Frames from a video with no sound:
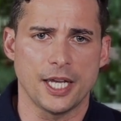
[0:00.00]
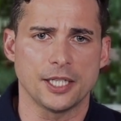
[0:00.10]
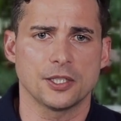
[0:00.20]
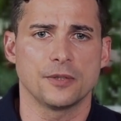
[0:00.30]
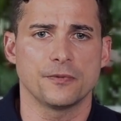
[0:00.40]

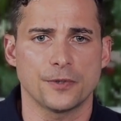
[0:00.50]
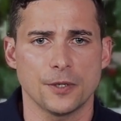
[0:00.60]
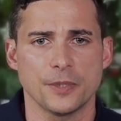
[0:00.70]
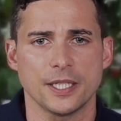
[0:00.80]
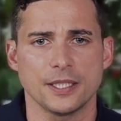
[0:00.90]
and
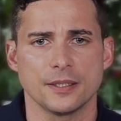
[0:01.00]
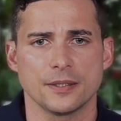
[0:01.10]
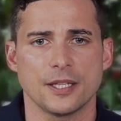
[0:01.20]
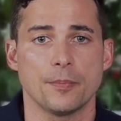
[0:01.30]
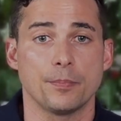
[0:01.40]
confirming
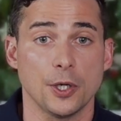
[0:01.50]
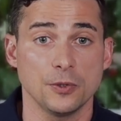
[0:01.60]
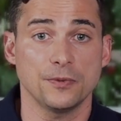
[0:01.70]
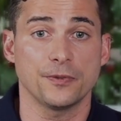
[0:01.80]
that both